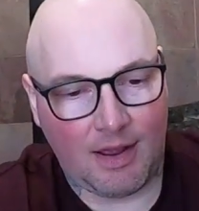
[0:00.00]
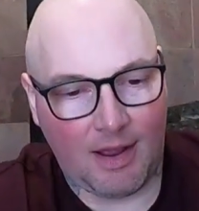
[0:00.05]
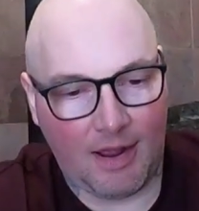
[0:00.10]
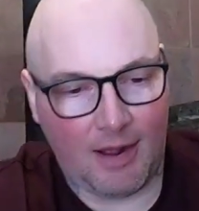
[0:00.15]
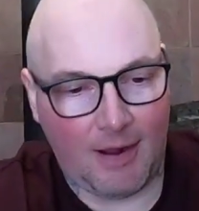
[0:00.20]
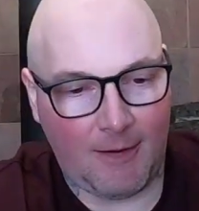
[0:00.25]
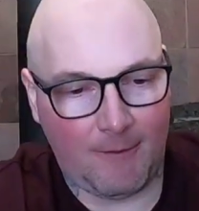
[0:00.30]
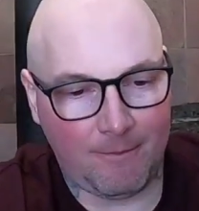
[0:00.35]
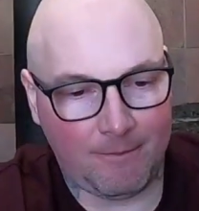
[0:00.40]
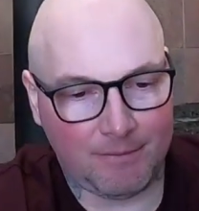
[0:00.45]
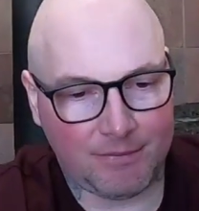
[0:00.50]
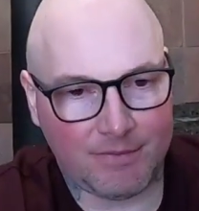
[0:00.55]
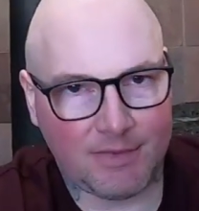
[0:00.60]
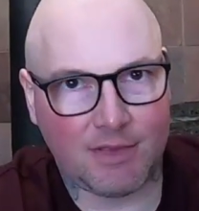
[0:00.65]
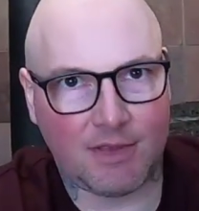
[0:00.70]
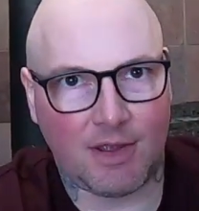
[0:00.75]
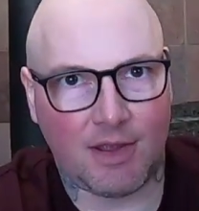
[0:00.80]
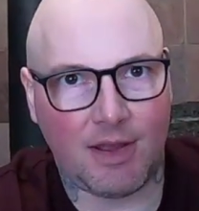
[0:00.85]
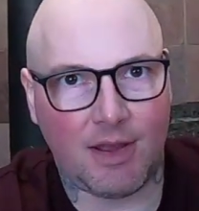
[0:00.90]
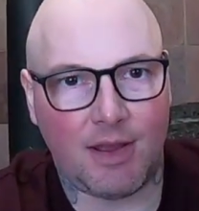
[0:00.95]

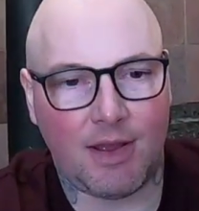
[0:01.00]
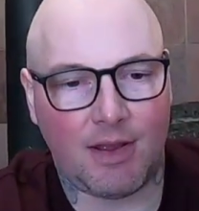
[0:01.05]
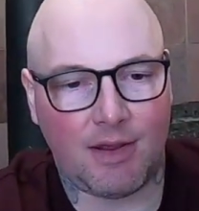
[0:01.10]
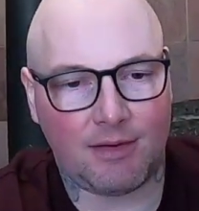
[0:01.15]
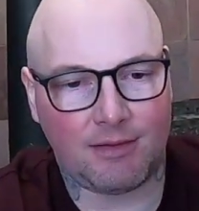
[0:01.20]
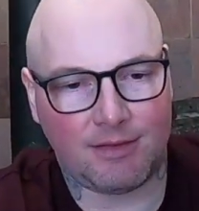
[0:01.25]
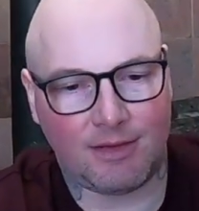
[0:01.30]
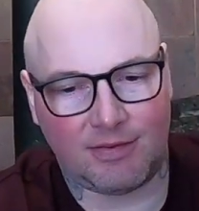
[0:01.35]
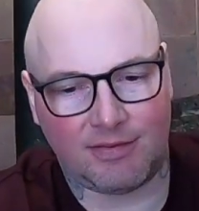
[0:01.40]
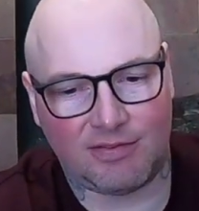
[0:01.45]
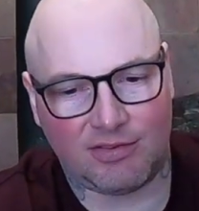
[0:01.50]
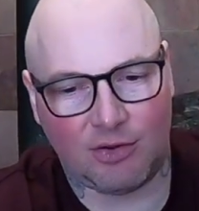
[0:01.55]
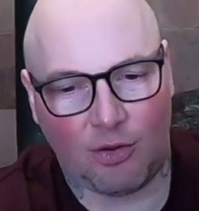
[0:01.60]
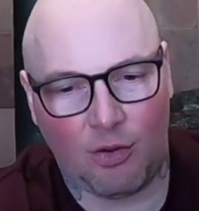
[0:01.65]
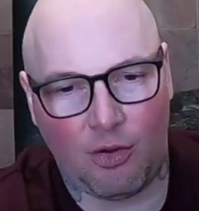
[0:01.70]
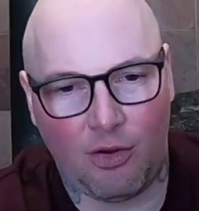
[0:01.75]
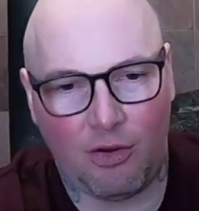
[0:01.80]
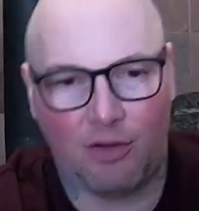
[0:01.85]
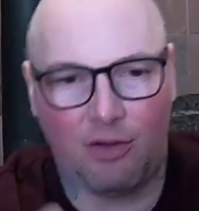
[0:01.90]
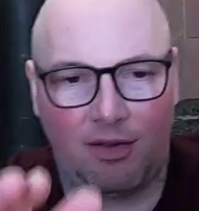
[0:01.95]
The
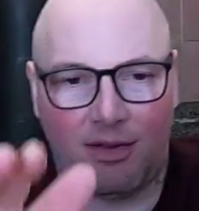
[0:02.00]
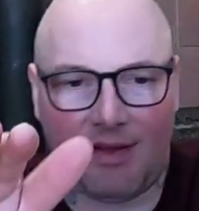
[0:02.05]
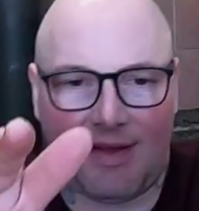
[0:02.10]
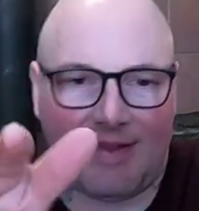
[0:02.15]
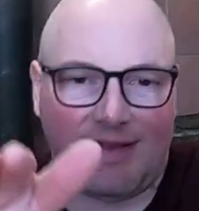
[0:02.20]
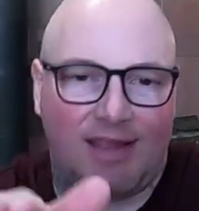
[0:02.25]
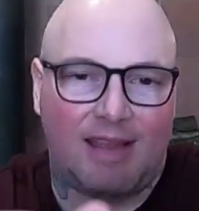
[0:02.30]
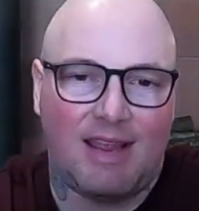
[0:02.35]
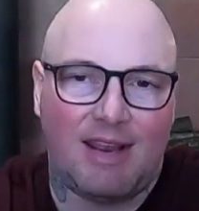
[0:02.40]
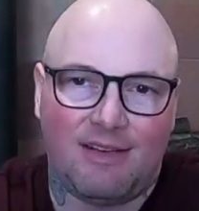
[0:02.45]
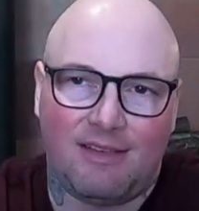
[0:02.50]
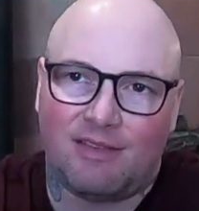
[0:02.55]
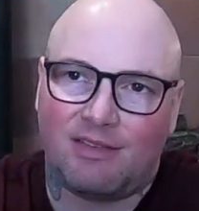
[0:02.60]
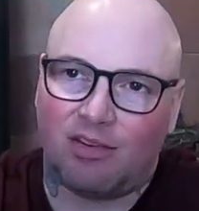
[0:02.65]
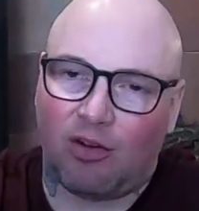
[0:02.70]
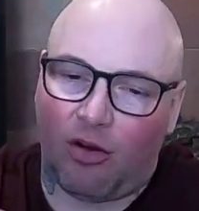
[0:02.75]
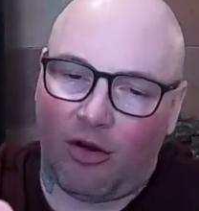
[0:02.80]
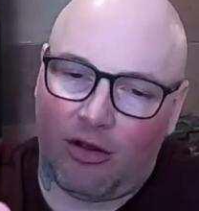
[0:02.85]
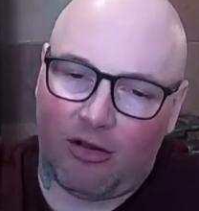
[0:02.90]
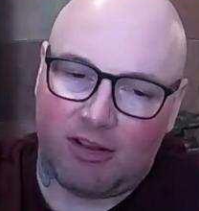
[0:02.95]
sole and the
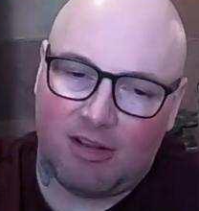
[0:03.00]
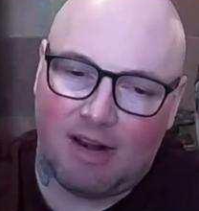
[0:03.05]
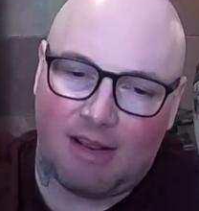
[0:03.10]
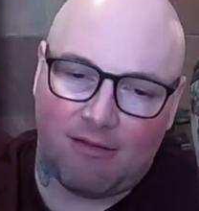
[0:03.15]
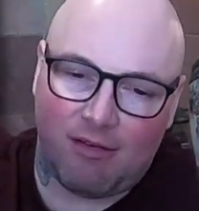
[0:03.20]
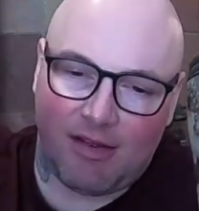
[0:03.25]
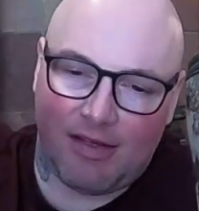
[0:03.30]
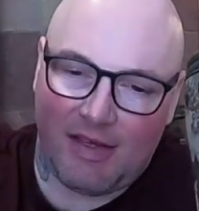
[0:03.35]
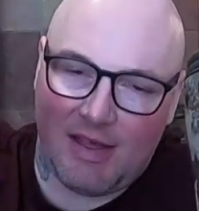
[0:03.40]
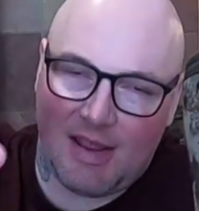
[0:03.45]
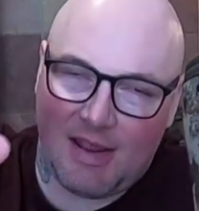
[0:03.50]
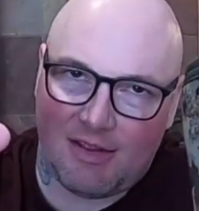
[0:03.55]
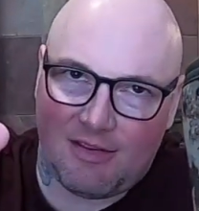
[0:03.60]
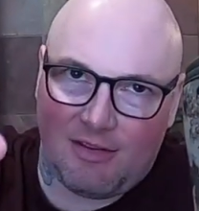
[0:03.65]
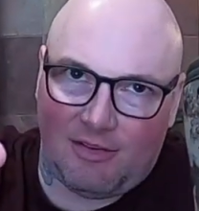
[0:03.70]
insole and everything,